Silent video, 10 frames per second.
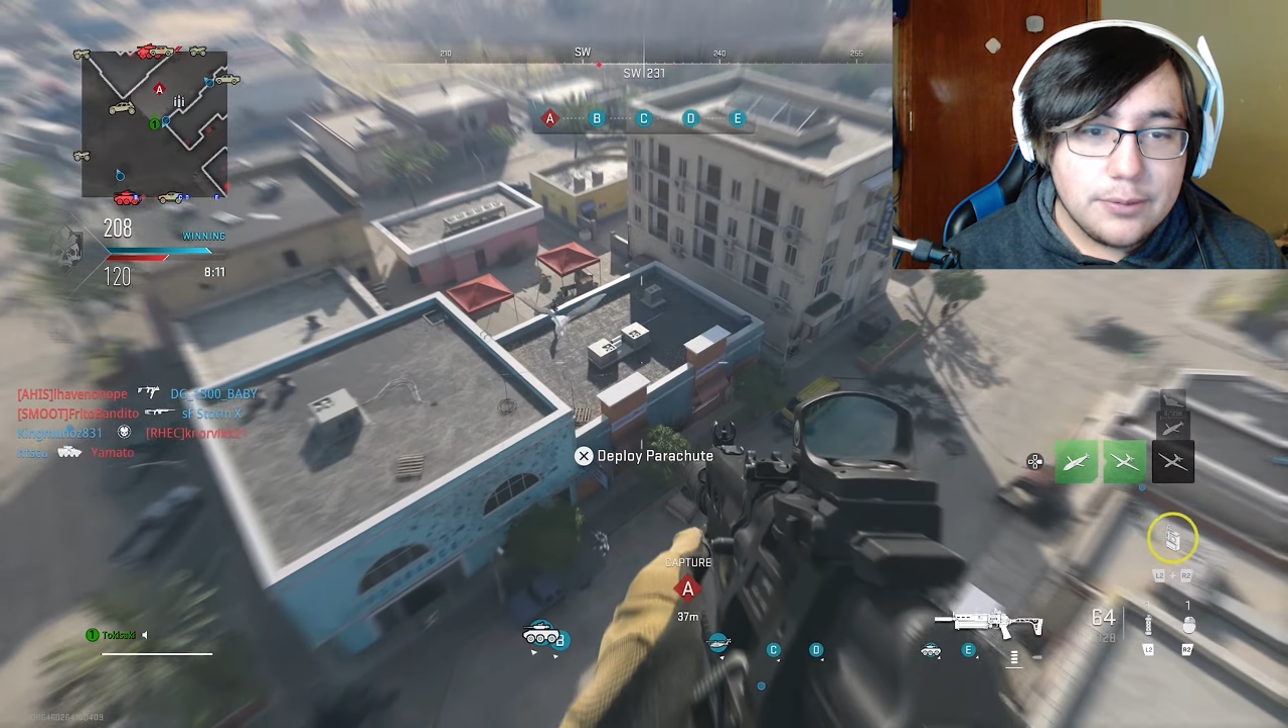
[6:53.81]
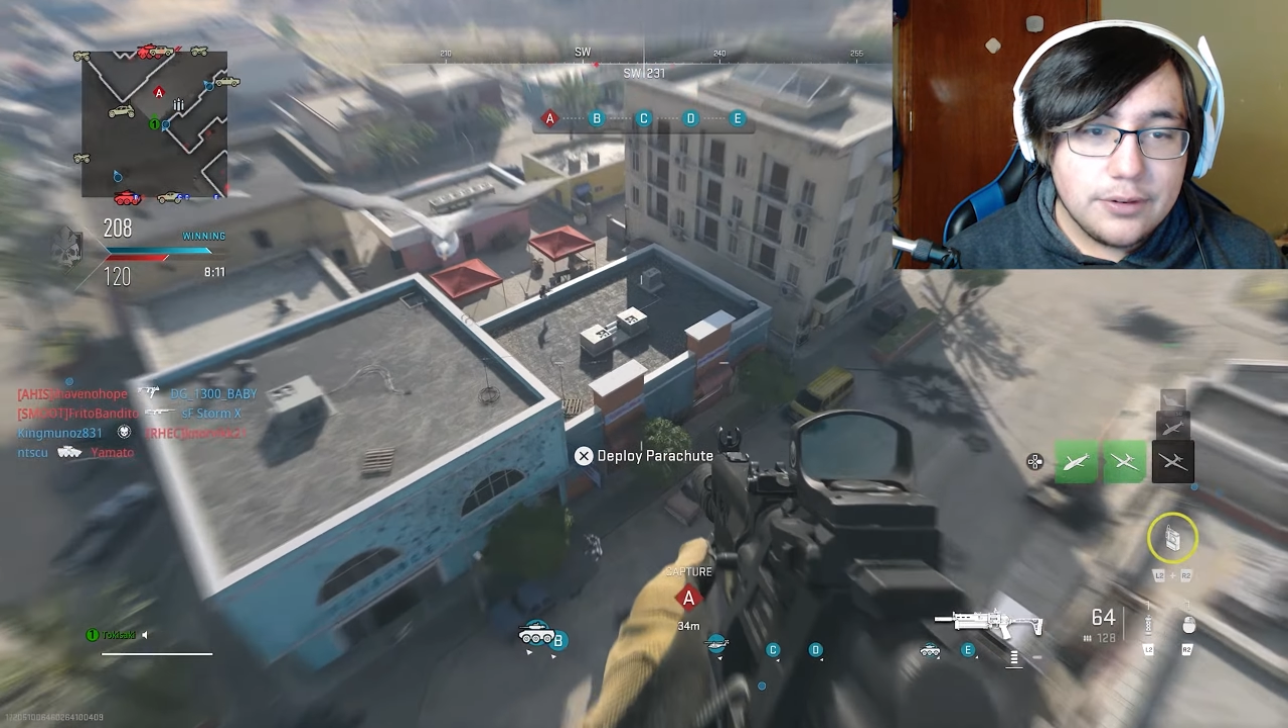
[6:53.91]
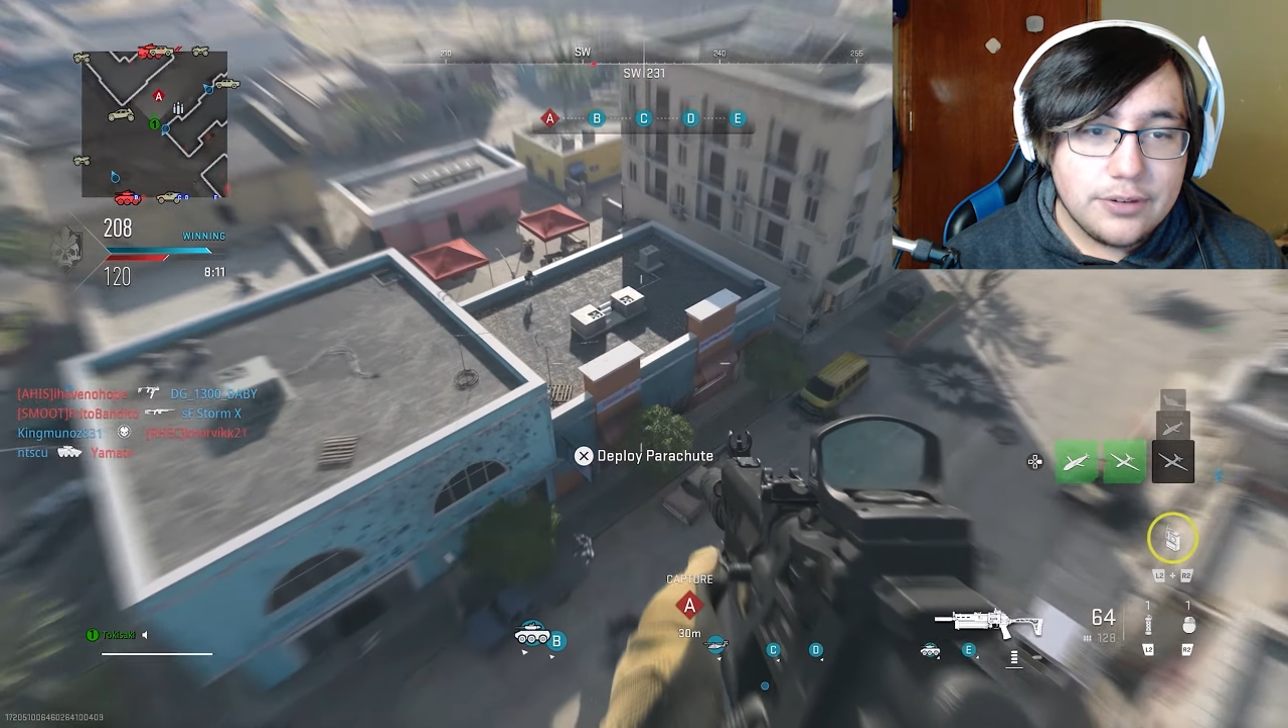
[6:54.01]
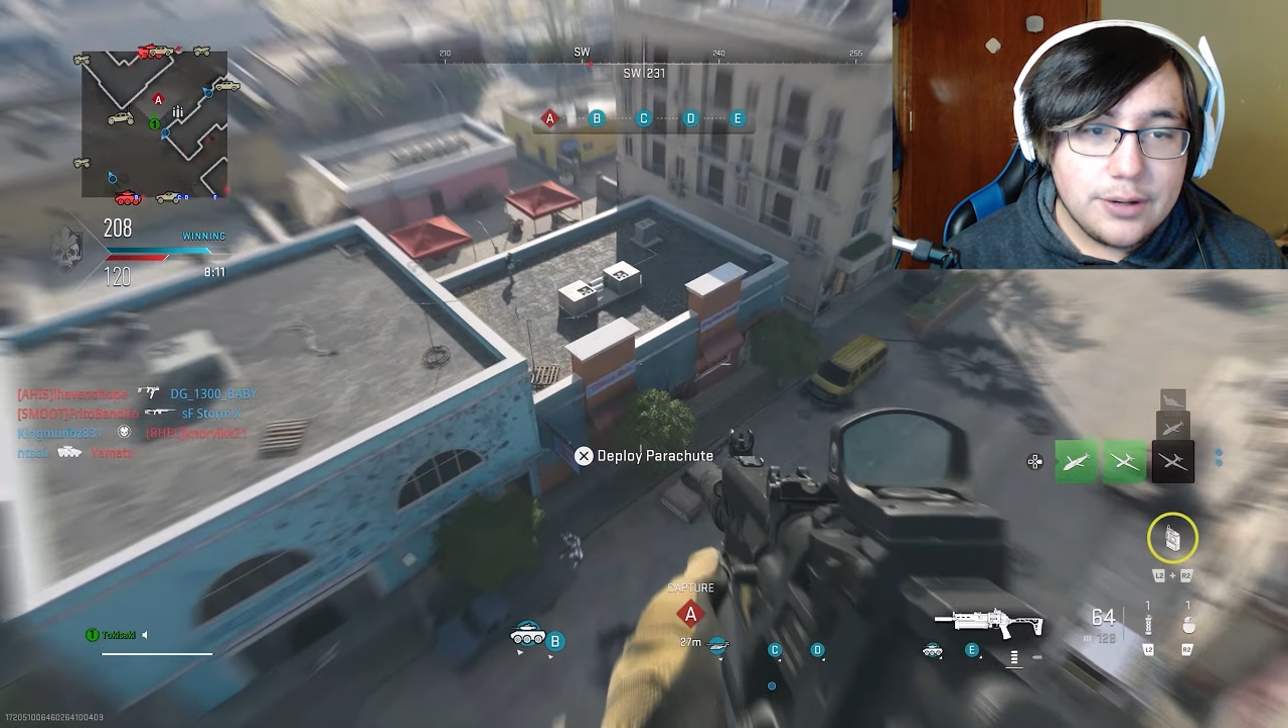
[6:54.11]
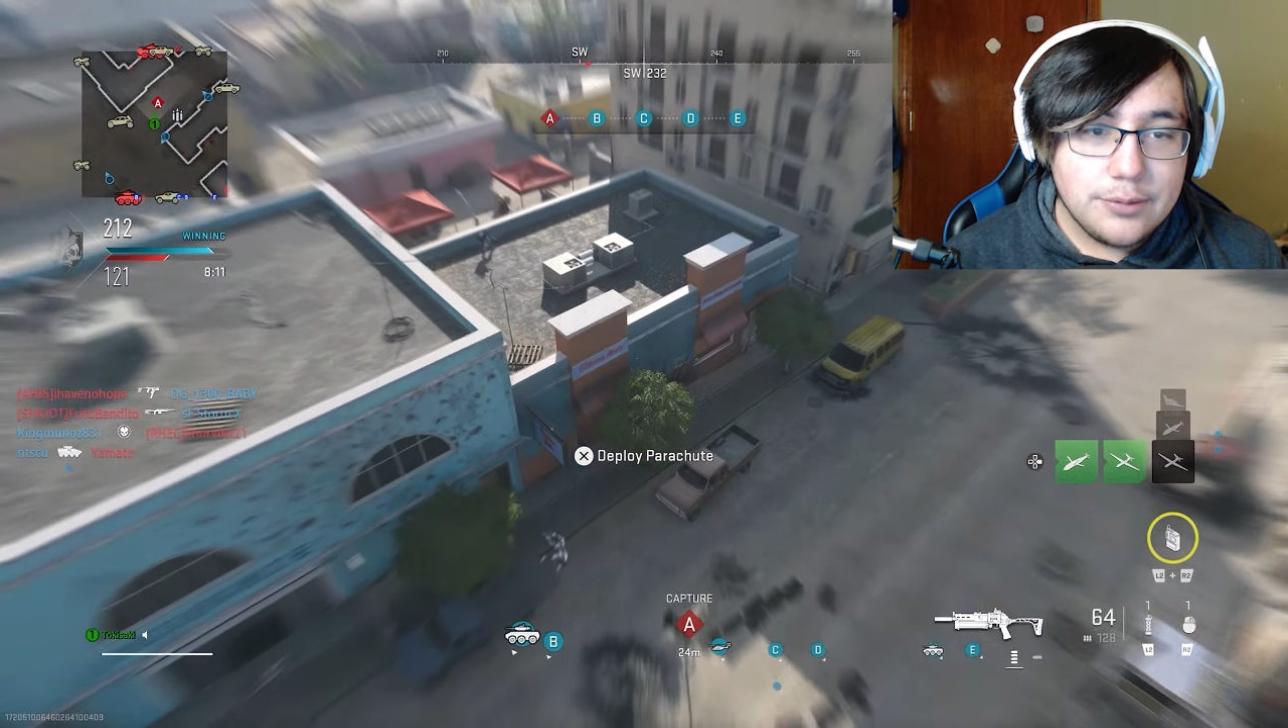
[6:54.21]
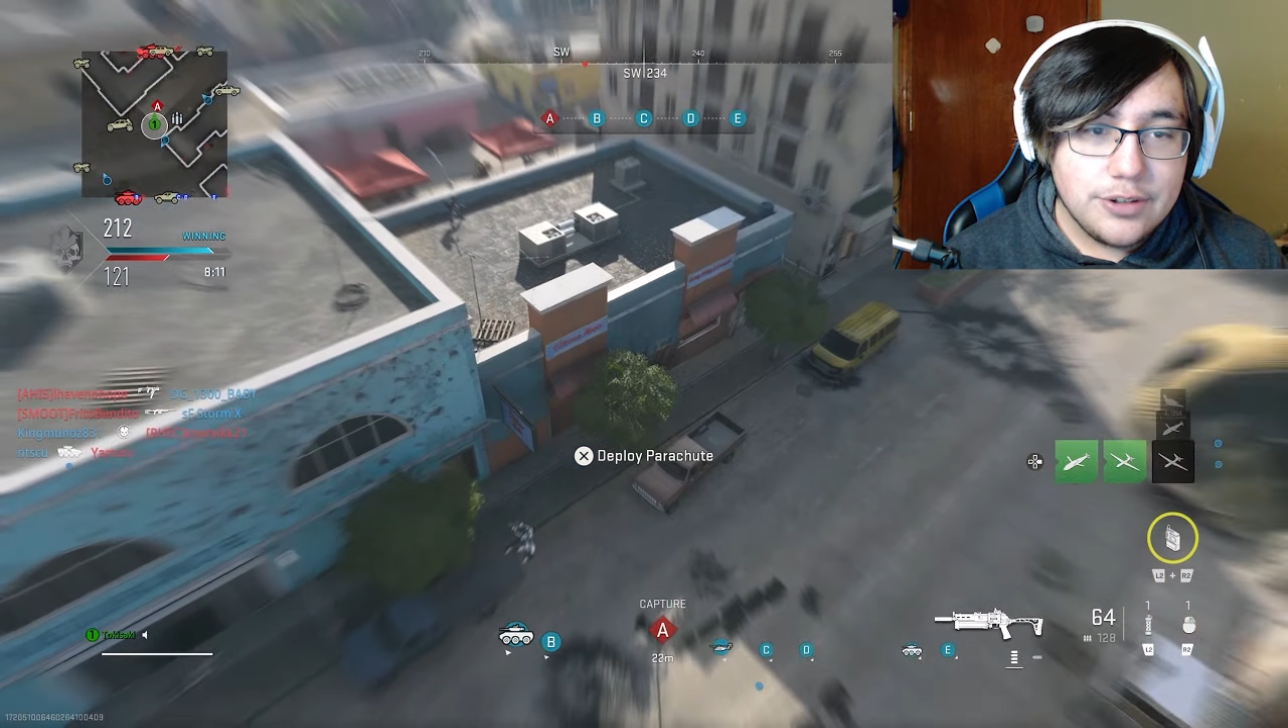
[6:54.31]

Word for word: War is no